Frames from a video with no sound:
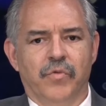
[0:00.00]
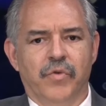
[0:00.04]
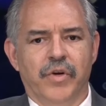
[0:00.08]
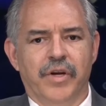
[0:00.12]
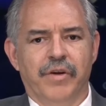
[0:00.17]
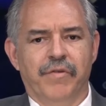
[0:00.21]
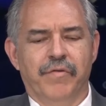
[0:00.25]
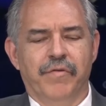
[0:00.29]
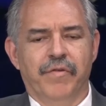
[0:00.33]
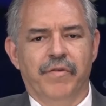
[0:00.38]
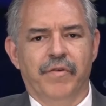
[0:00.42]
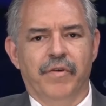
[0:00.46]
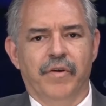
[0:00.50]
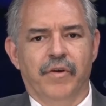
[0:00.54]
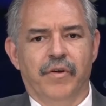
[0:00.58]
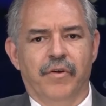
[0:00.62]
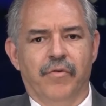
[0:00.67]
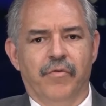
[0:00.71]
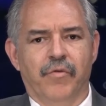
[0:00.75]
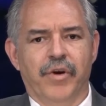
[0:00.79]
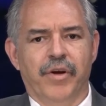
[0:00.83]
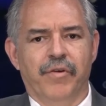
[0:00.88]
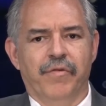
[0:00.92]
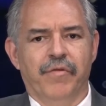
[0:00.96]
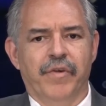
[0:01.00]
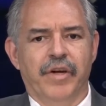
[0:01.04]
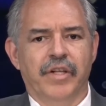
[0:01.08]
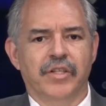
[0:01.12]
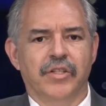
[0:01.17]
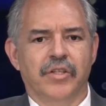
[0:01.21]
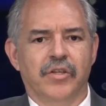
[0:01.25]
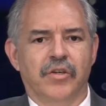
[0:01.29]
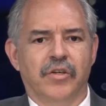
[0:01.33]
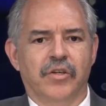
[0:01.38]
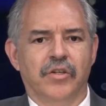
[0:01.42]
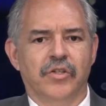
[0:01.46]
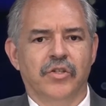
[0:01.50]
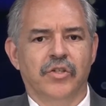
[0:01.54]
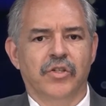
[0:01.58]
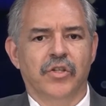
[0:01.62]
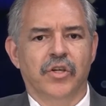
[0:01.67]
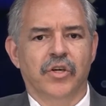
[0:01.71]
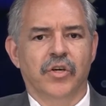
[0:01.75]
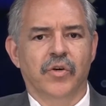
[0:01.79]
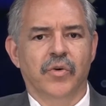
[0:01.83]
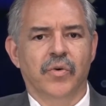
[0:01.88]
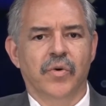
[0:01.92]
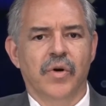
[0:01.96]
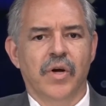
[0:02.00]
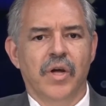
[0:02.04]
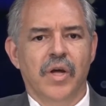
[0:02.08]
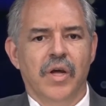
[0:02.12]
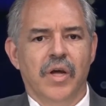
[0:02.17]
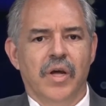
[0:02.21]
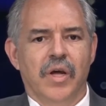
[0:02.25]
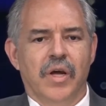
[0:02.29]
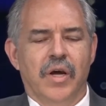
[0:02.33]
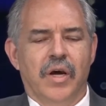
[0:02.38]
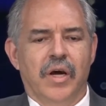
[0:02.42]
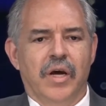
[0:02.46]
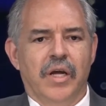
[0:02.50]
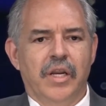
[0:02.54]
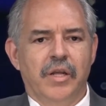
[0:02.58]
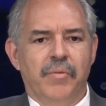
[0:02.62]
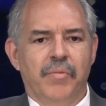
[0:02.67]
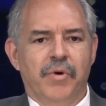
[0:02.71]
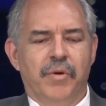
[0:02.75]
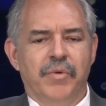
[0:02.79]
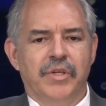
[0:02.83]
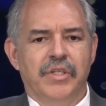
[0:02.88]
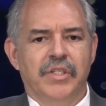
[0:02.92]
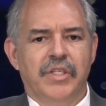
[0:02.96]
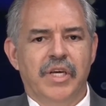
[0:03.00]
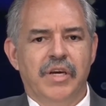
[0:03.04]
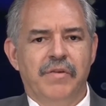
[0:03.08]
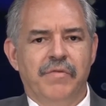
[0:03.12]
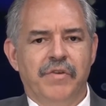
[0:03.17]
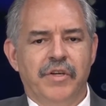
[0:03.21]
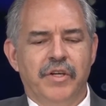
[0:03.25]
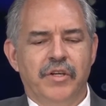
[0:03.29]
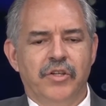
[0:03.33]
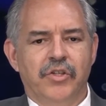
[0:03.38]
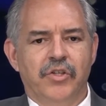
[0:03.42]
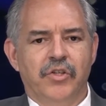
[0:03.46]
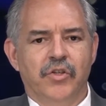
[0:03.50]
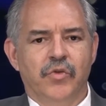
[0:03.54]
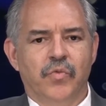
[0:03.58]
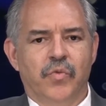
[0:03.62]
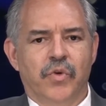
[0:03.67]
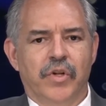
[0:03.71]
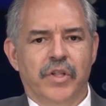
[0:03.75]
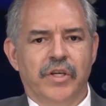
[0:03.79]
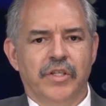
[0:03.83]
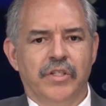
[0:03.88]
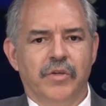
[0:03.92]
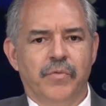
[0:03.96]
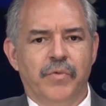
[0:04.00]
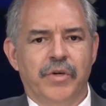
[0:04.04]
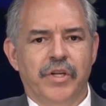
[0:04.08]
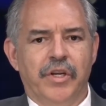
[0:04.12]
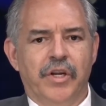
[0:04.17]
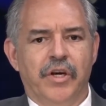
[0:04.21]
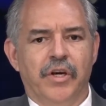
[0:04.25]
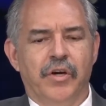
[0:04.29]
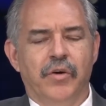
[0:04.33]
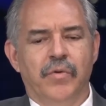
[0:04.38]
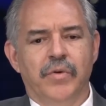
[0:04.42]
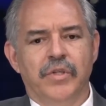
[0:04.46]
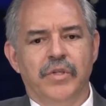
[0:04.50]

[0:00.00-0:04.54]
reoff- of reoffense and also any public safety issues. One of the things that we know